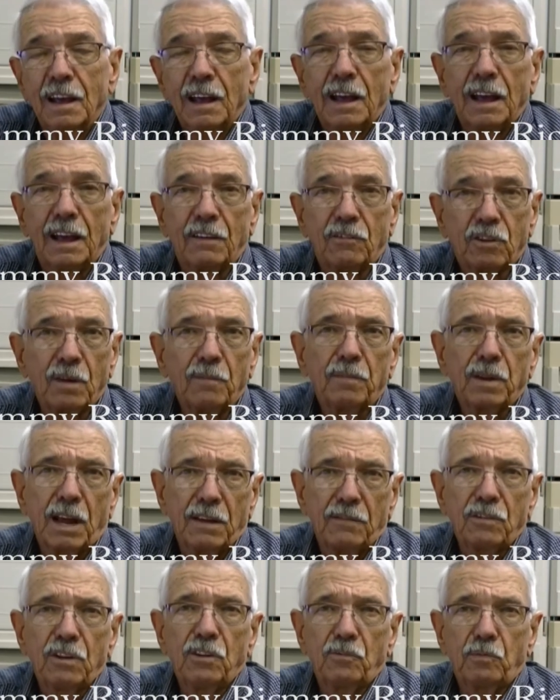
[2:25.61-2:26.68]
and
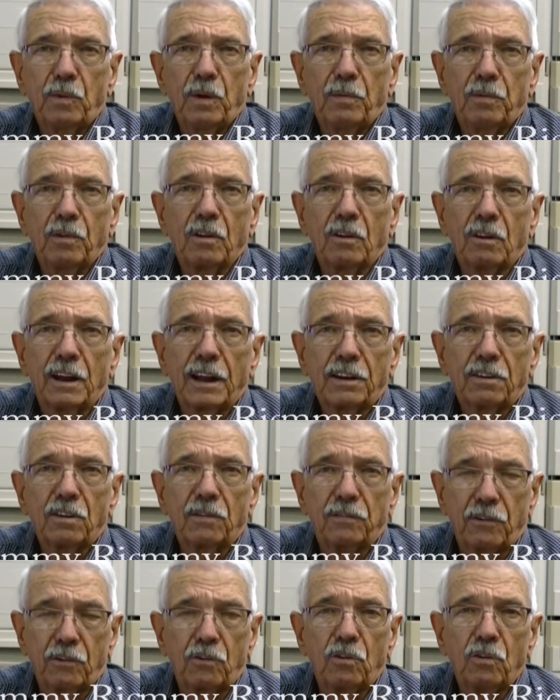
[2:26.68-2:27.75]
sometimes these people are elected
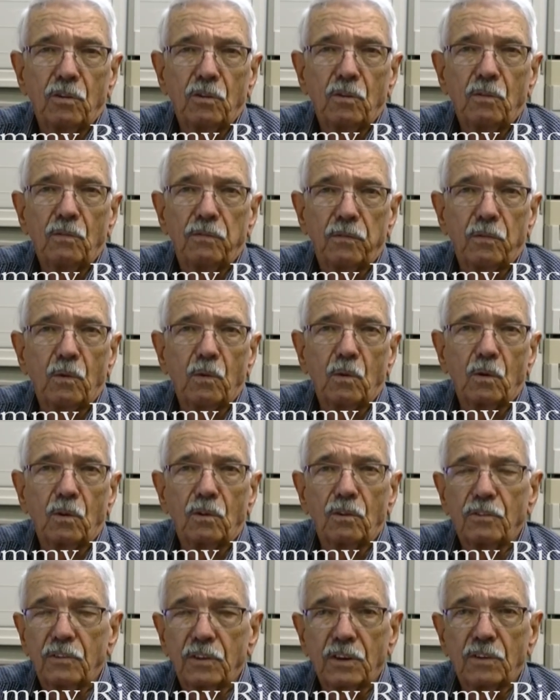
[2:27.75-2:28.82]
for 2,
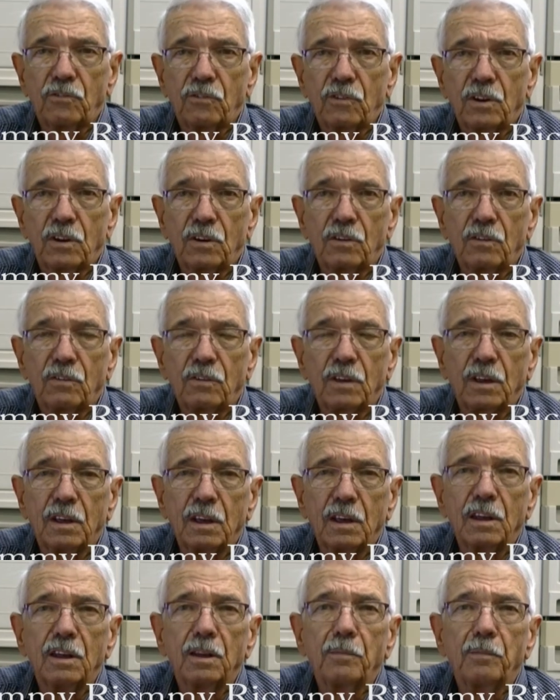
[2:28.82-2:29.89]
4, 6 years.
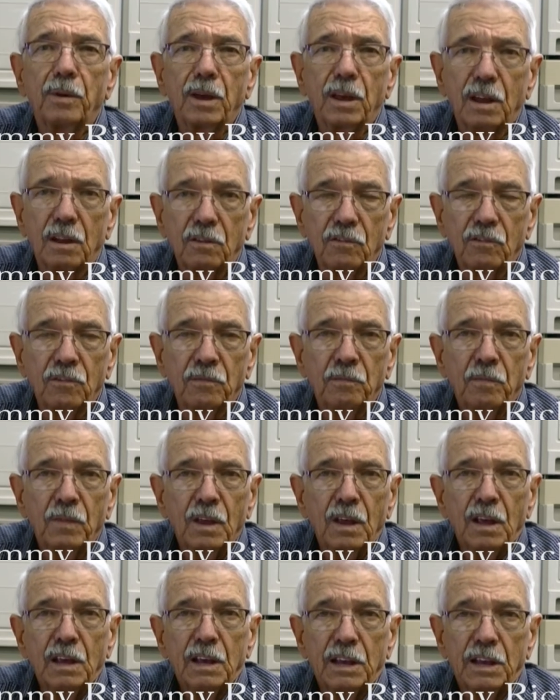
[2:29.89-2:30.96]
It depends.
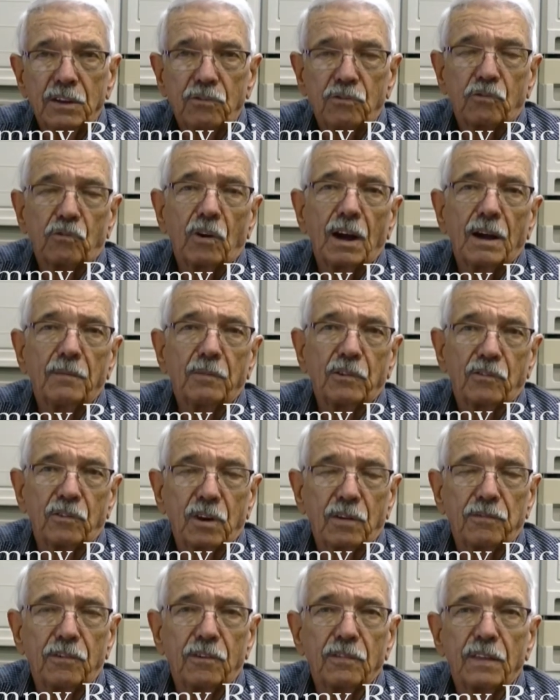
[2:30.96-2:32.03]
Each tribe is
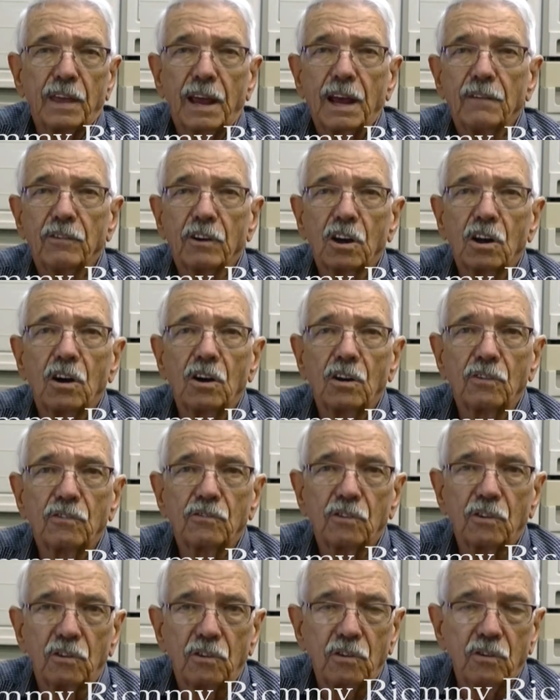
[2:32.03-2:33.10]
different. They have a
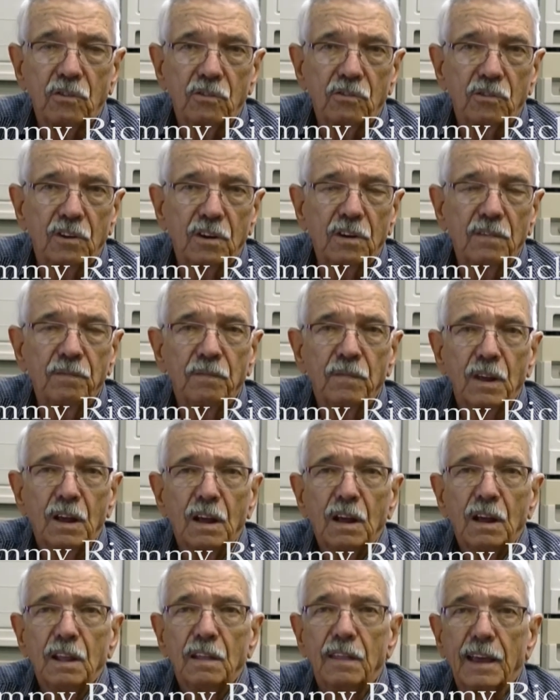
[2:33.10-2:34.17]
constitution
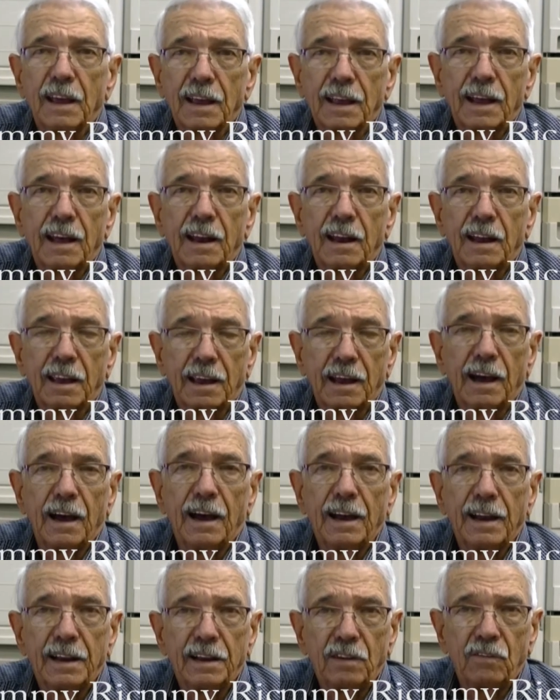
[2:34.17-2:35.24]
that kind of
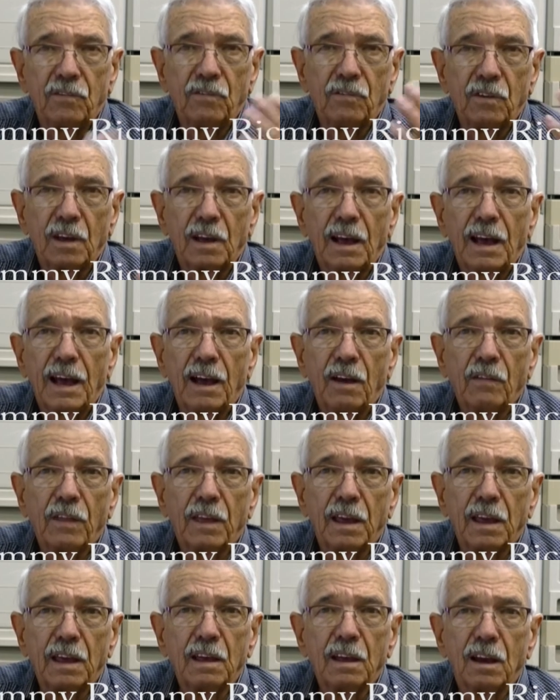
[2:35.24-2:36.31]
guides how
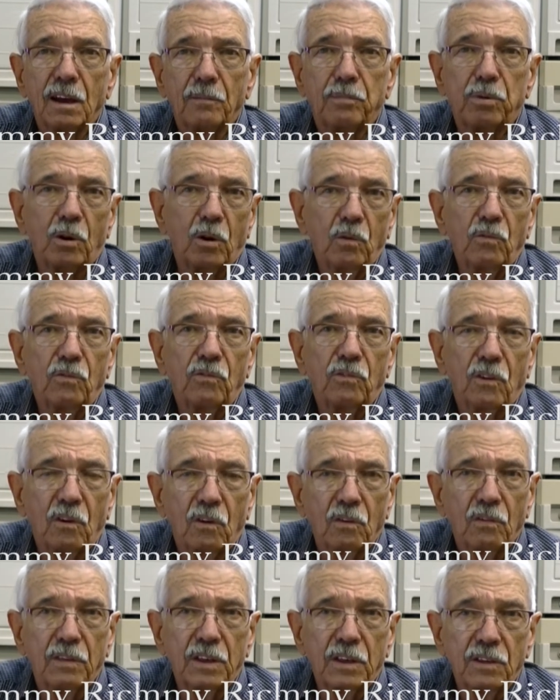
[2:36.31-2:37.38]
they approach
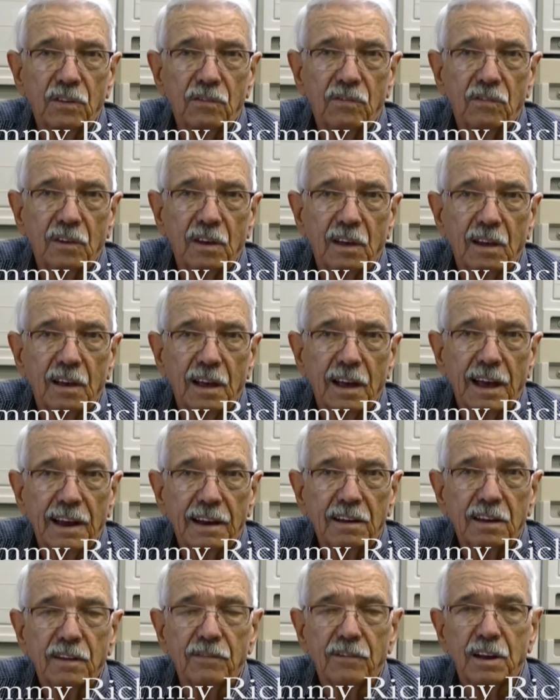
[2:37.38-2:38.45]
all these
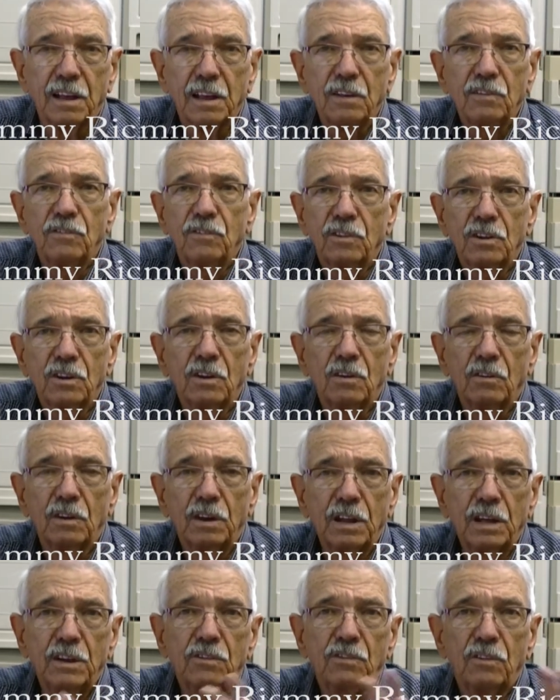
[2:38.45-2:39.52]
activities. You know,
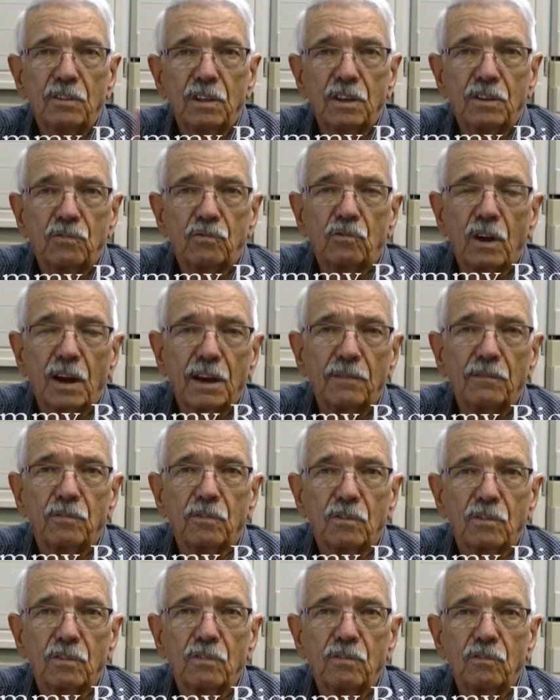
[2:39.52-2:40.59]
and each of these tribes
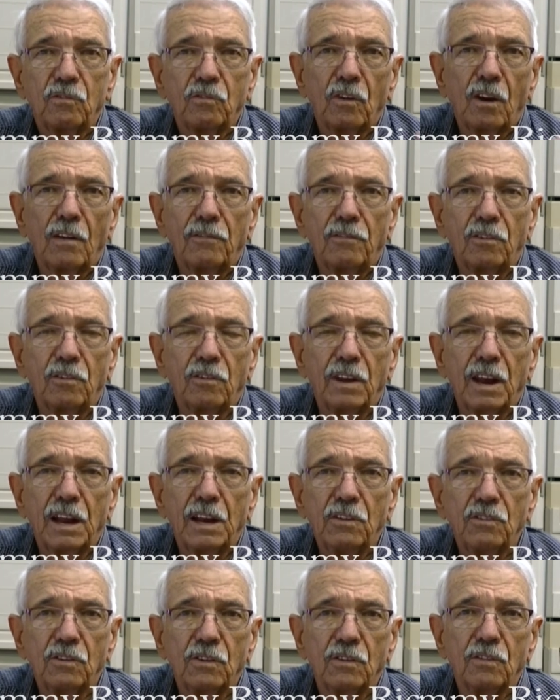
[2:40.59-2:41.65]
are sovereign
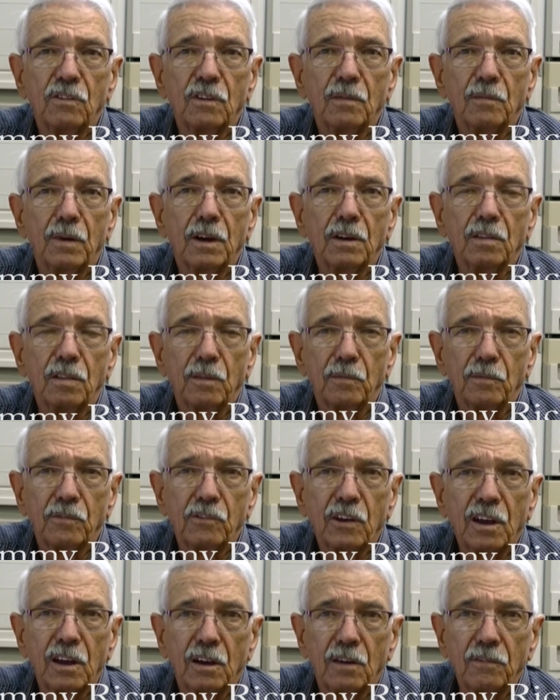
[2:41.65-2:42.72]
nations among
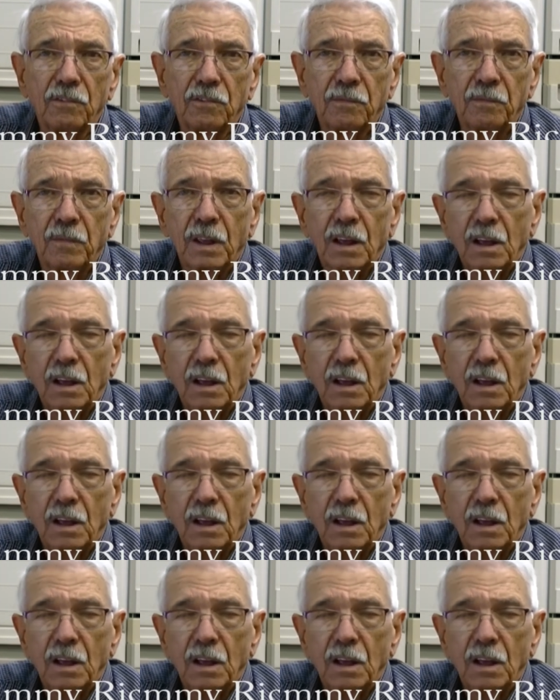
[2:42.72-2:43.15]
themselves.